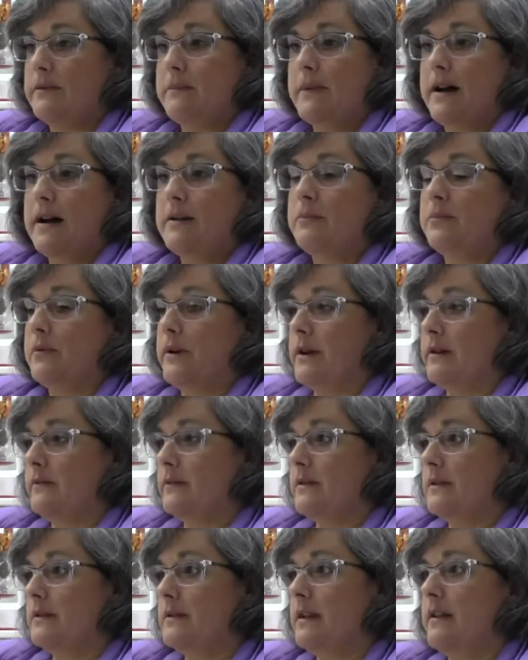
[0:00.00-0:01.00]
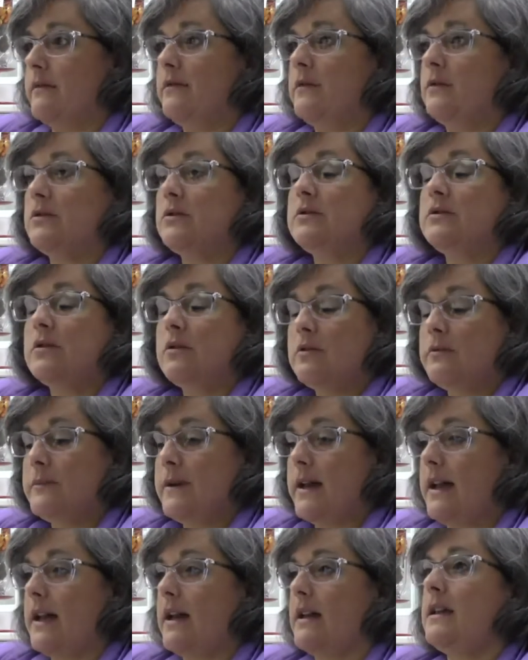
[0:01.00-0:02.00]
with my breakfast, and I feel
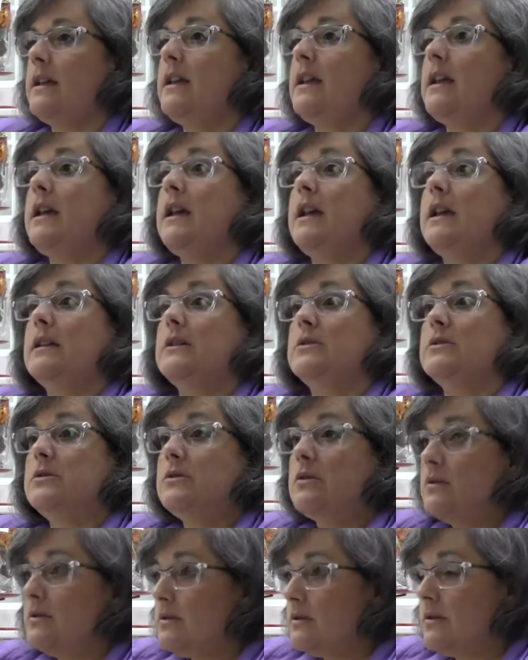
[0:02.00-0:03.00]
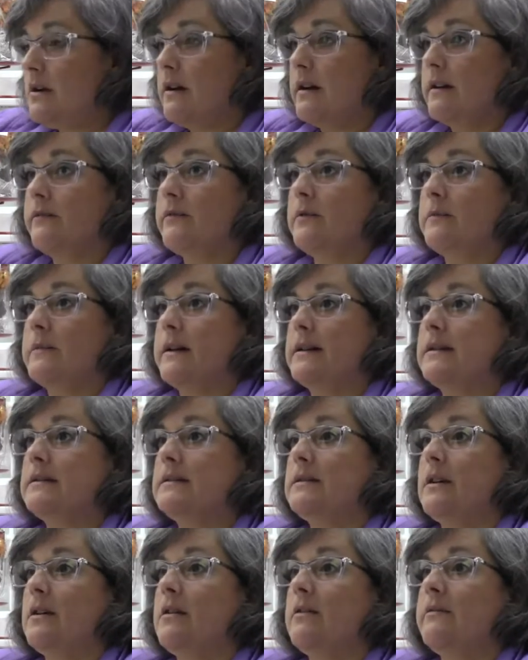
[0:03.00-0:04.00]
so bad and so sorry for
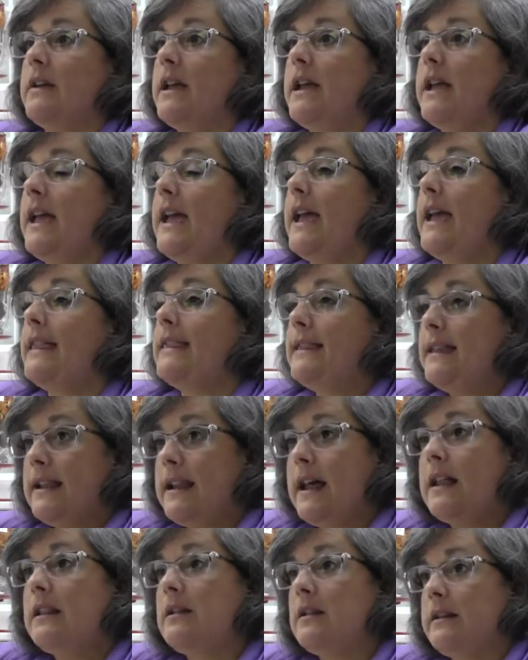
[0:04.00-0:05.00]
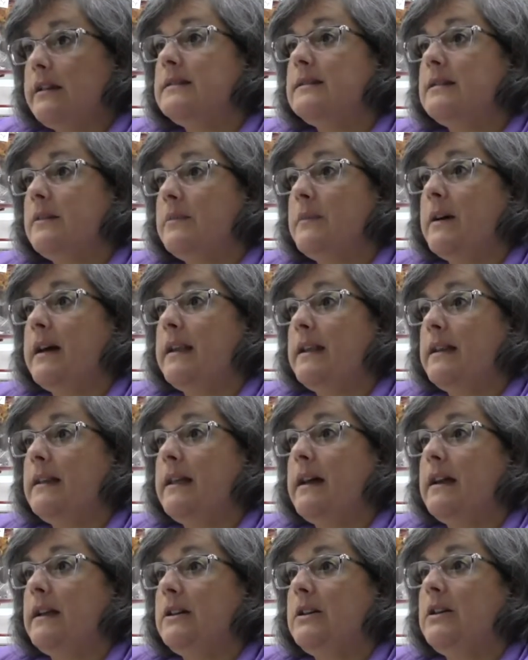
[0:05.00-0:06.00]
myself. And then I look at
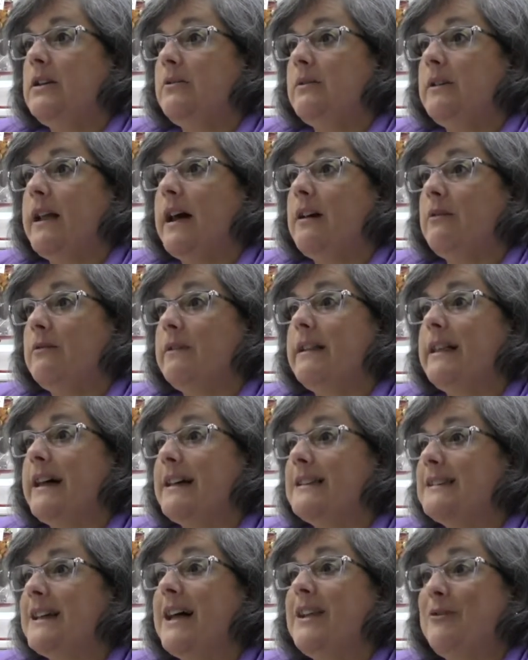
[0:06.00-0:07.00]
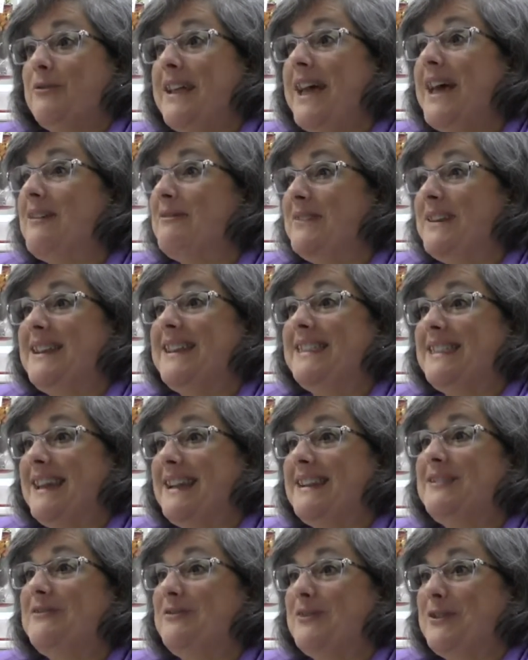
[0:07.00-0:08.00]
somebody like you, and I realize I don't have
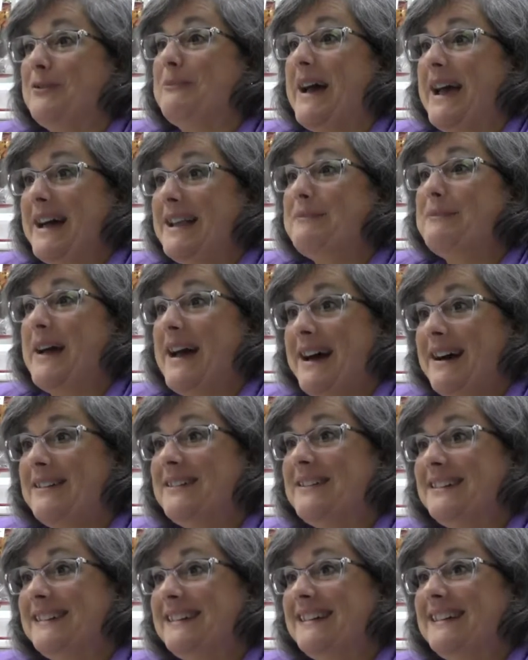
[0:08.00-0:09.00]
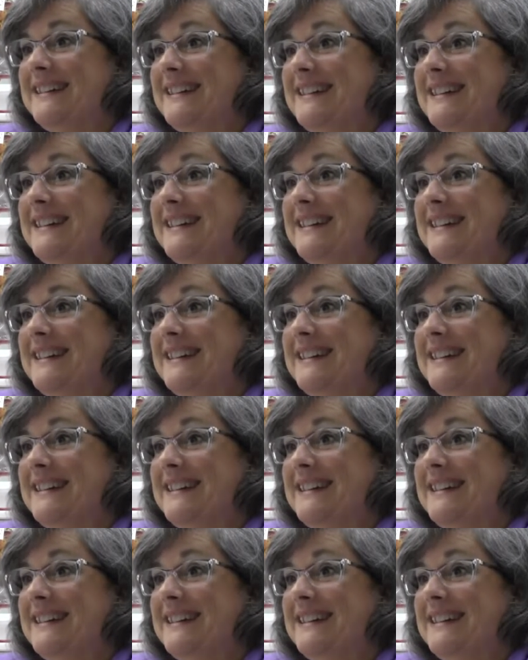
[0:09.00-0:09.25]
anything to feel bad about."